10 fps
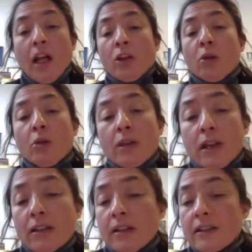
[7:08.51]
you
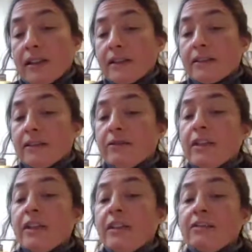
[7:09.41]
can get
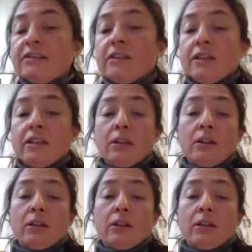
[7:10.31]
very easily